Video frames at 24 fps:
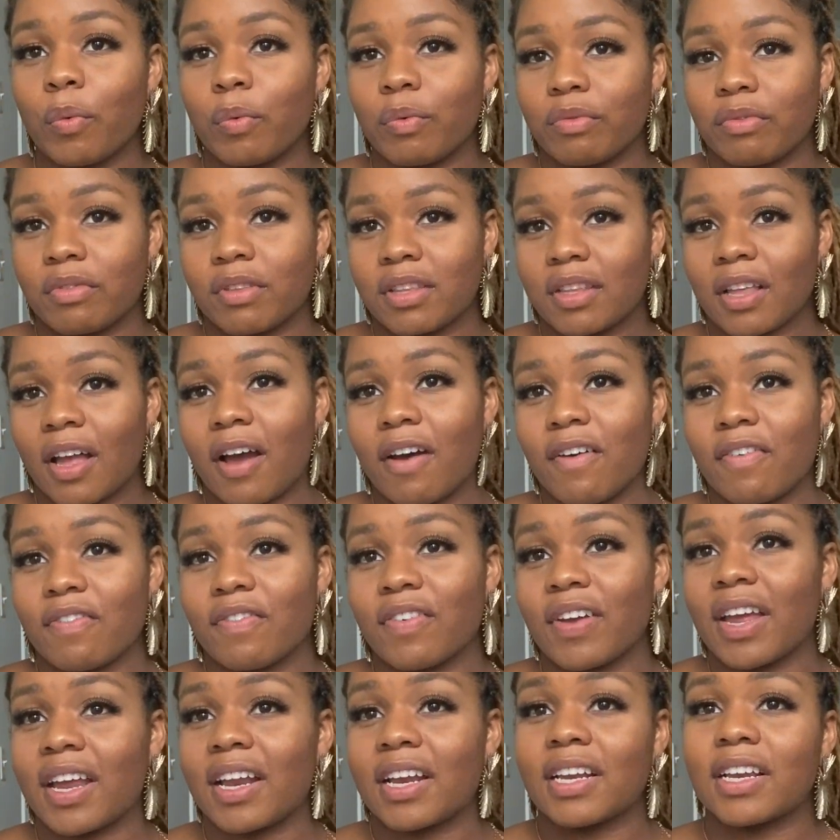stuff
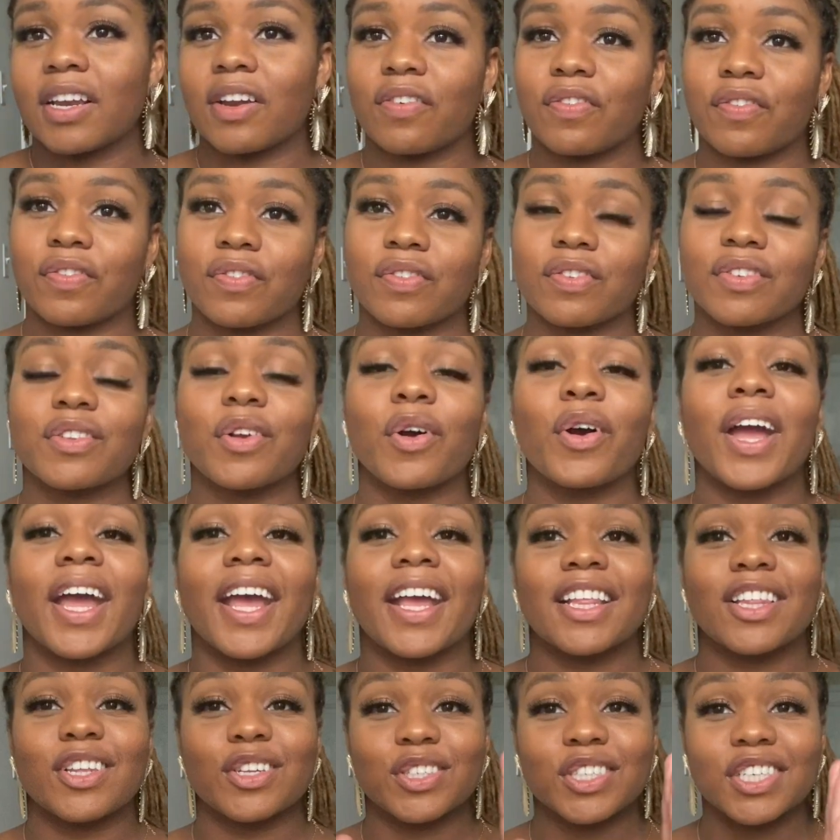in different,
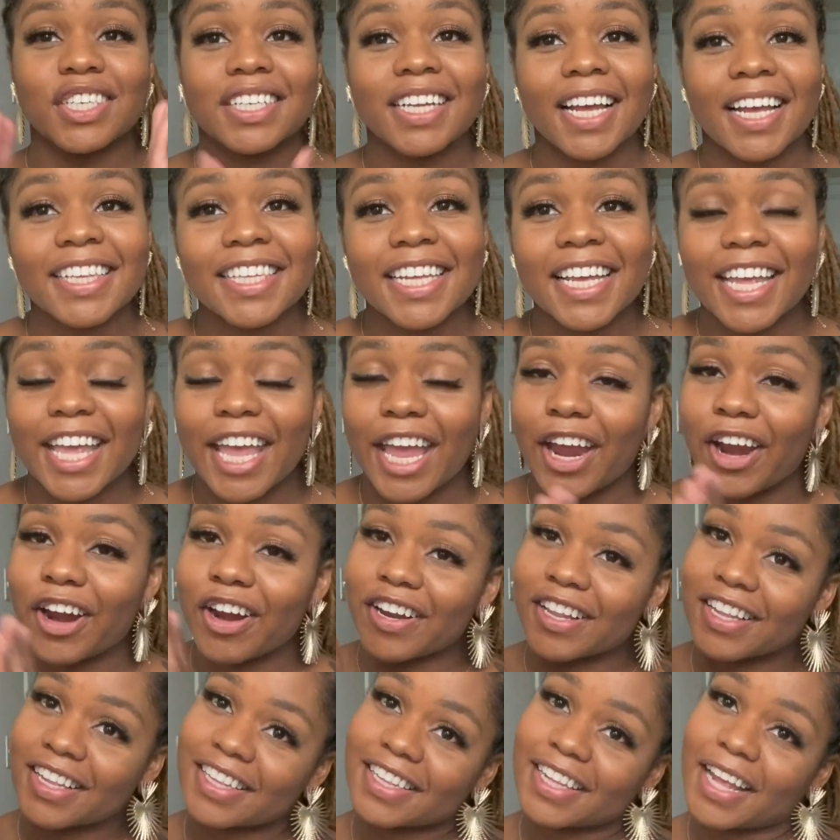okay, so she doesn't carry
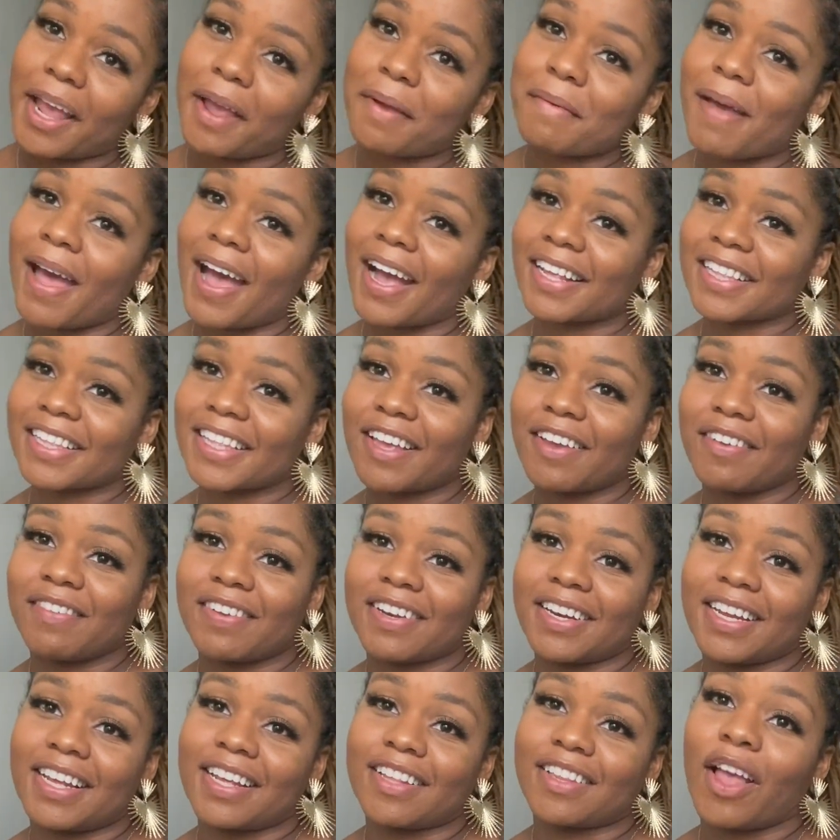the same
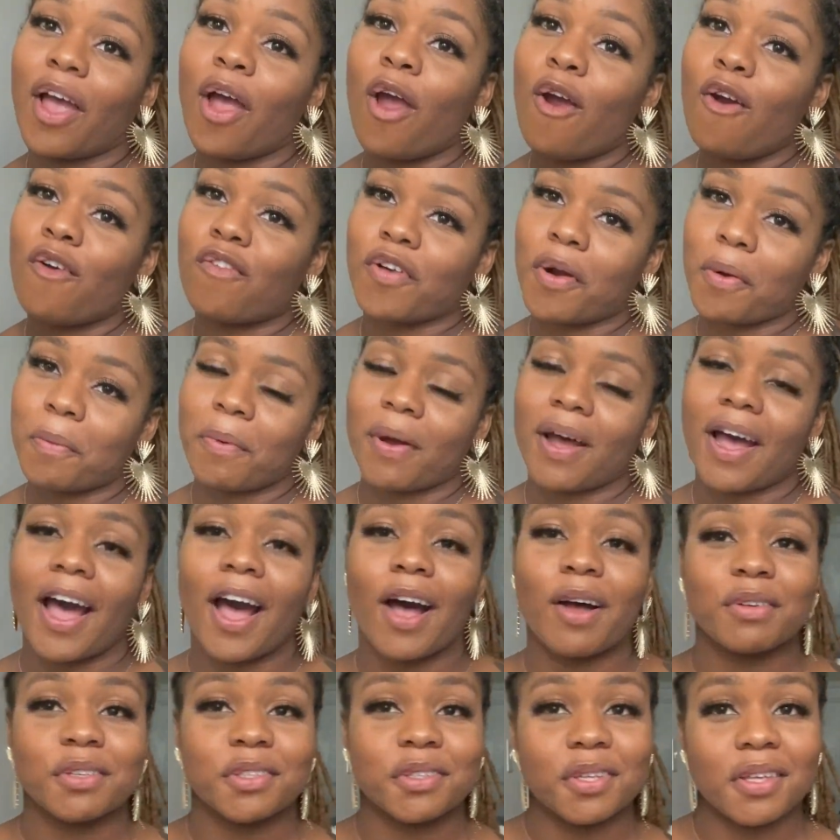activities from one
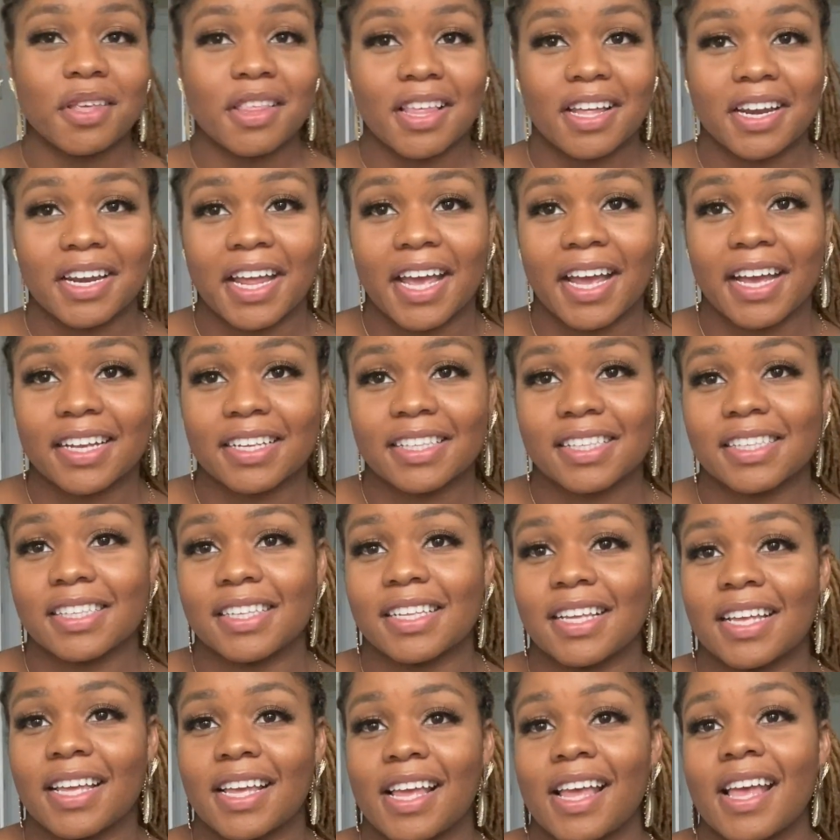house to the next.
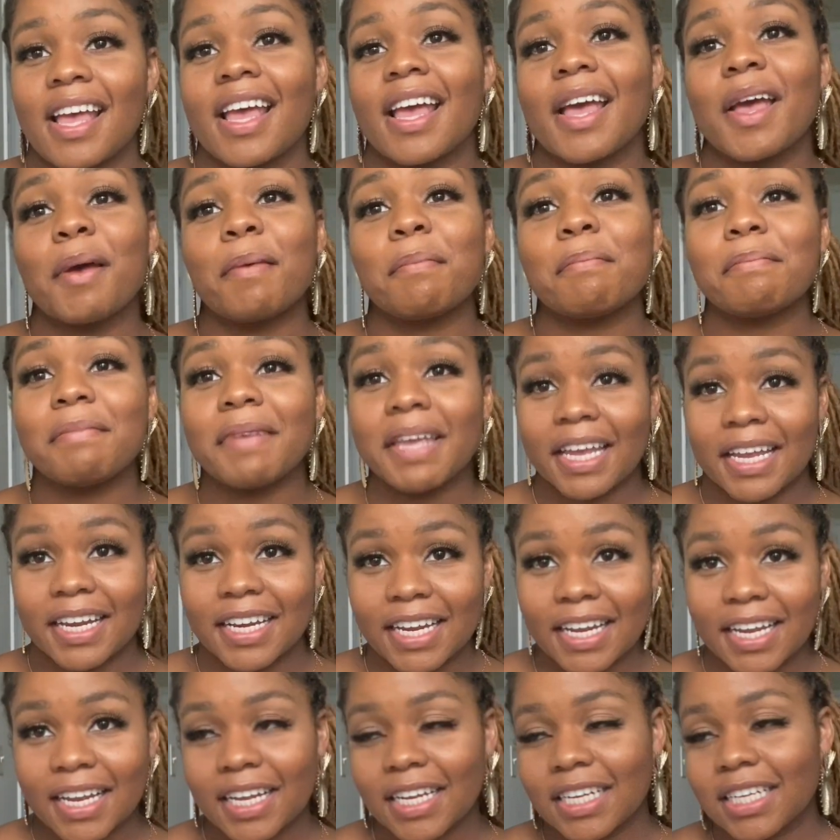
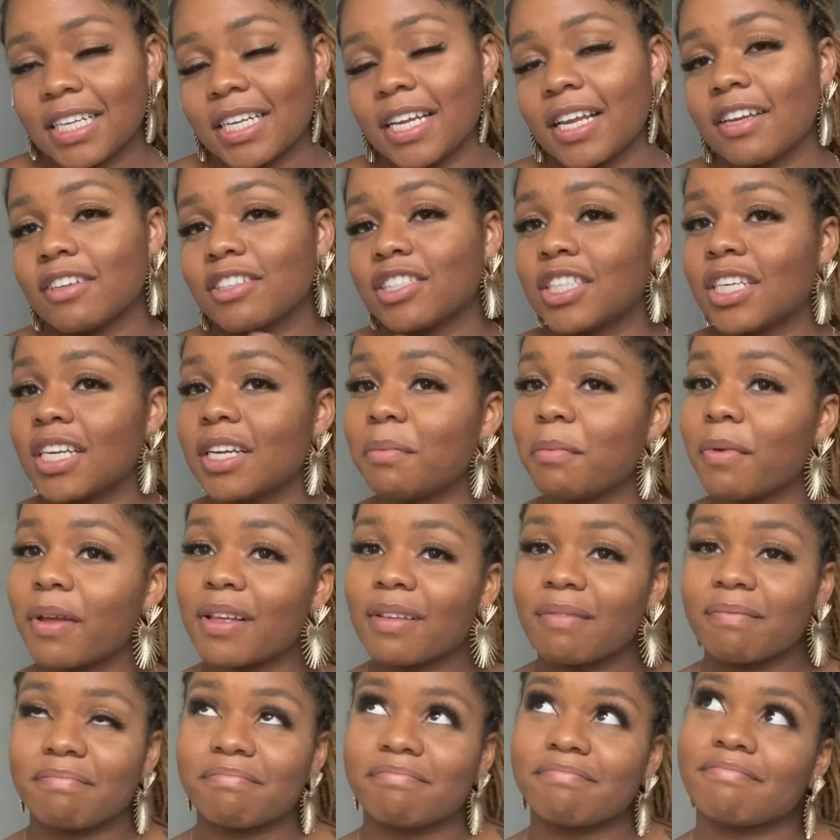Meaning, if she
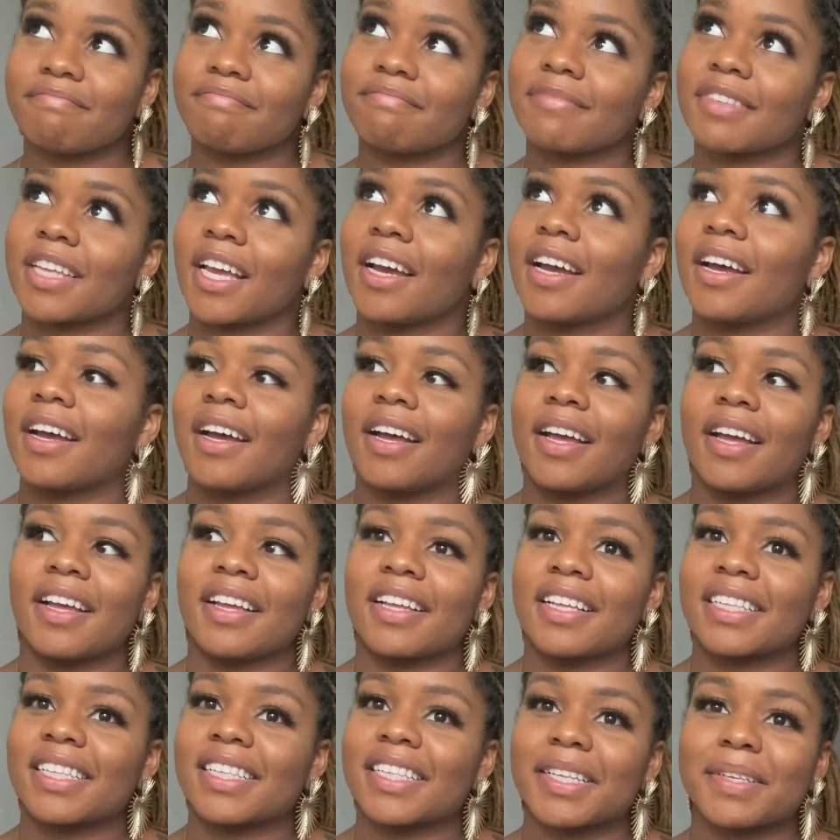
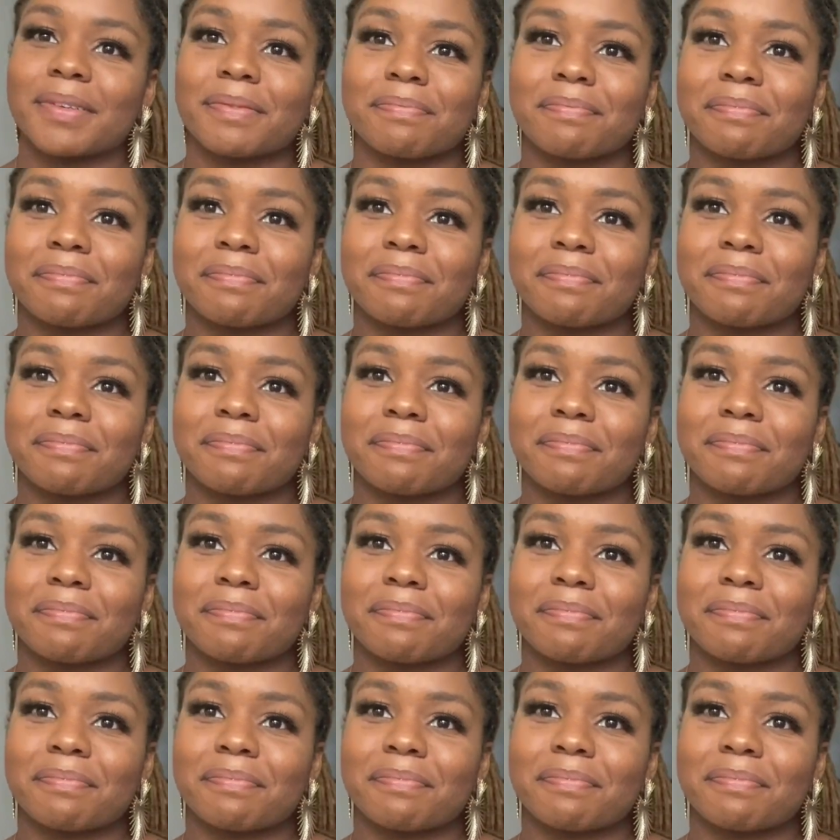does